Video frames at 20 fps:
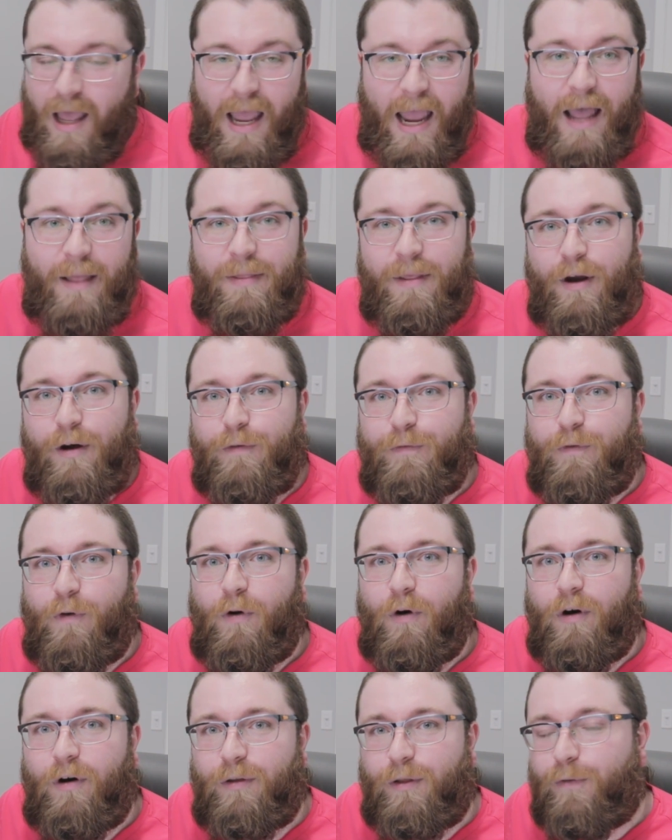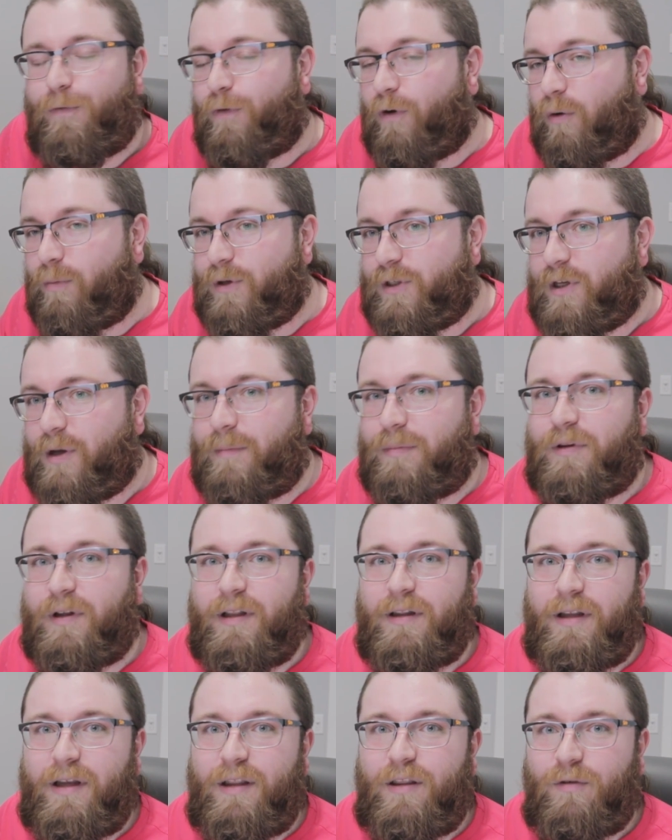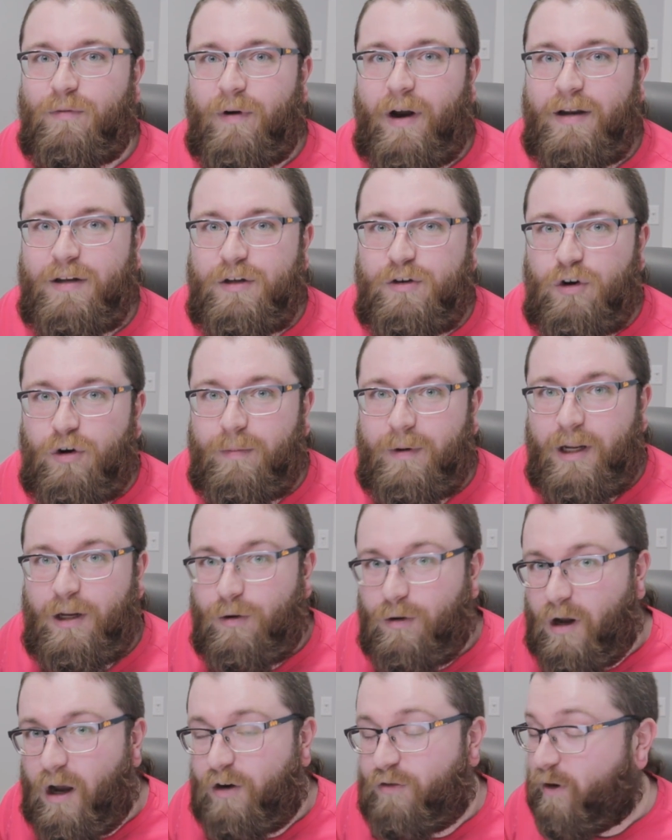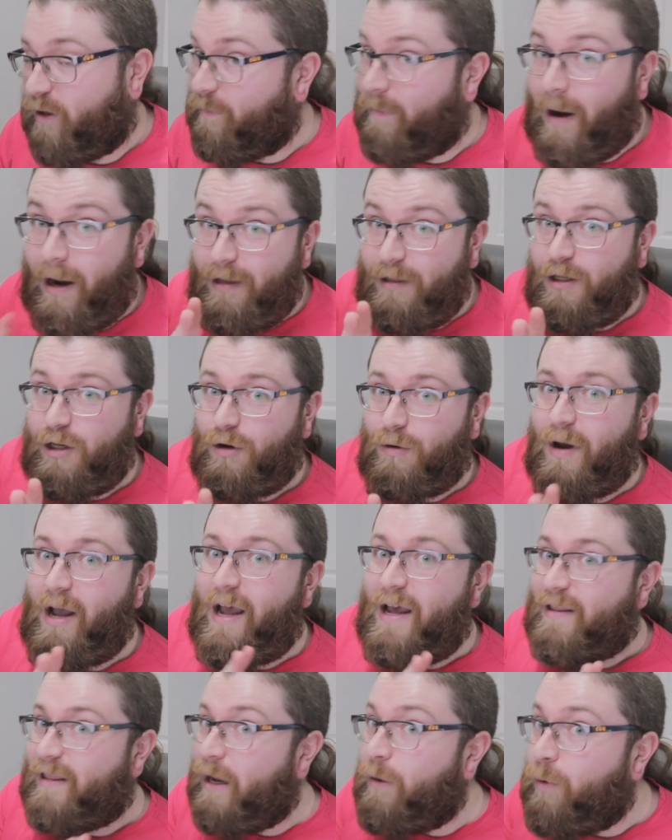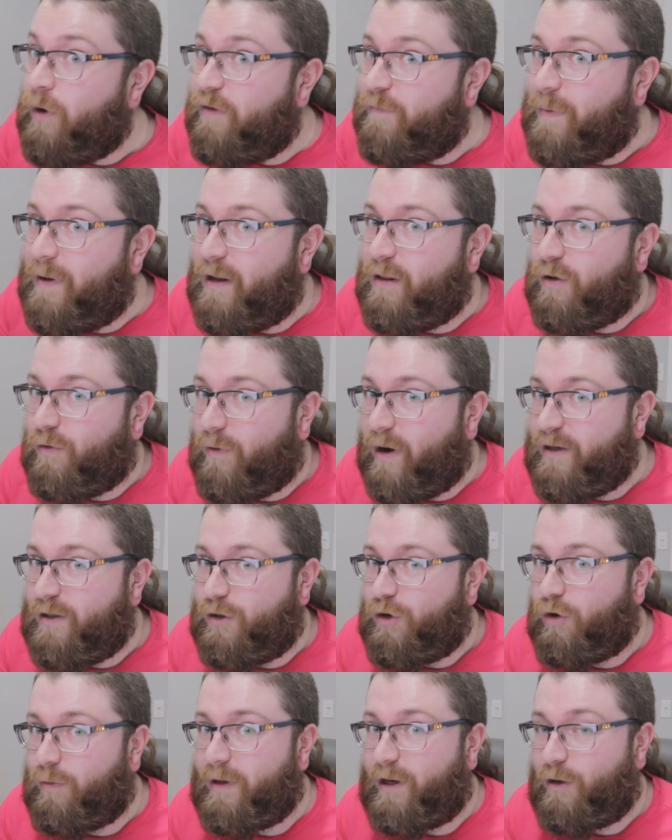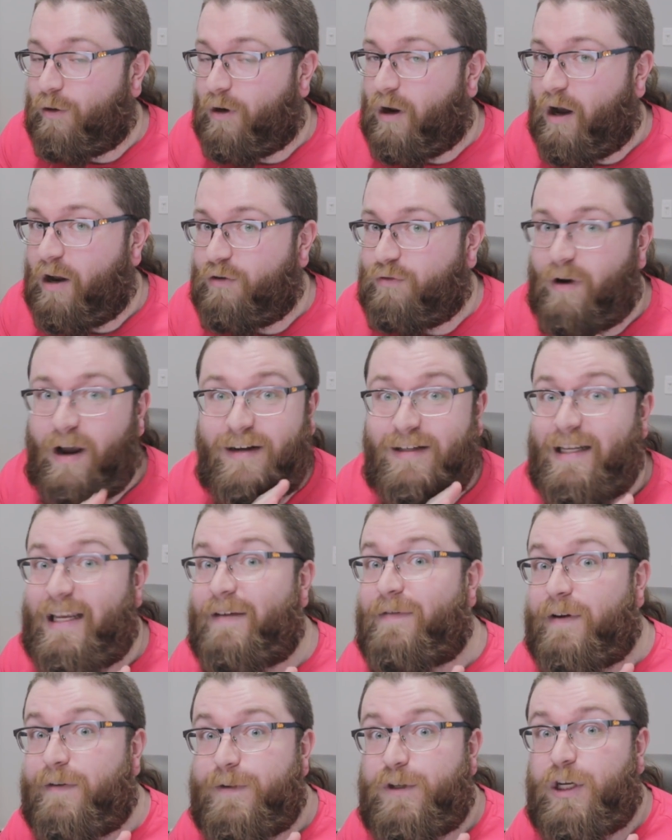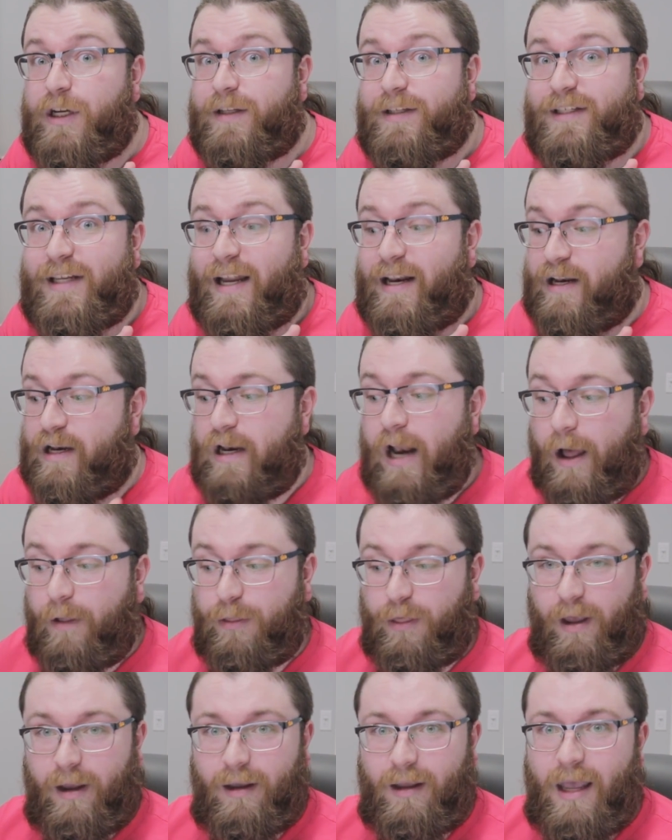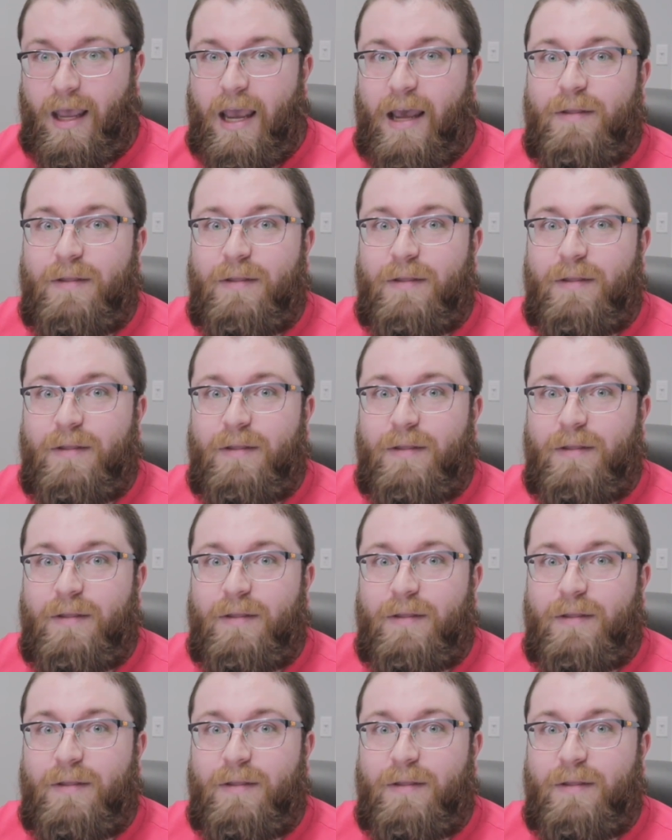And therefore, the firm was completely in the right to terminate your contract. Mind you, they would have been in the right to terminate her contract even if she had said nothing.